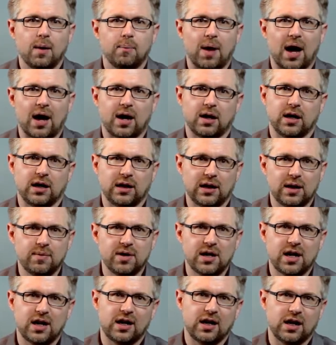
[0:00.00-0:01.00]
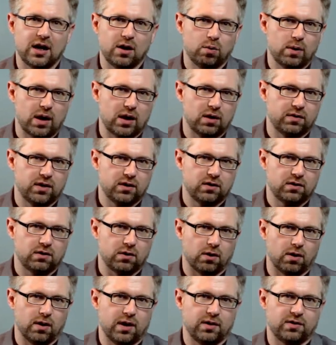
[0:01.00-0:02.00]
by eliminating irrelevant
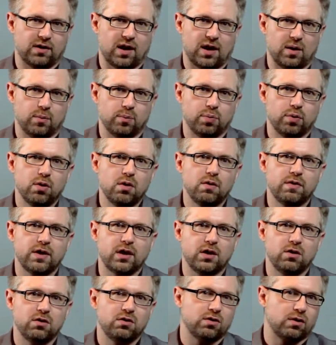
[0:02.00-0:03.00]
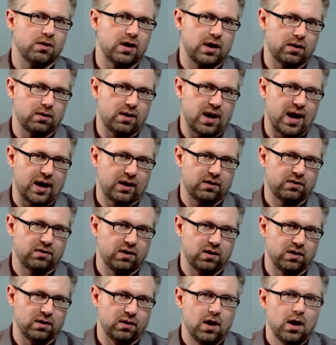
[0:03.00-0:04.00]
stories and improving user
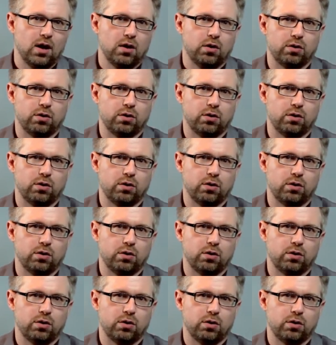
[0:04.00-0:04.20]
interaction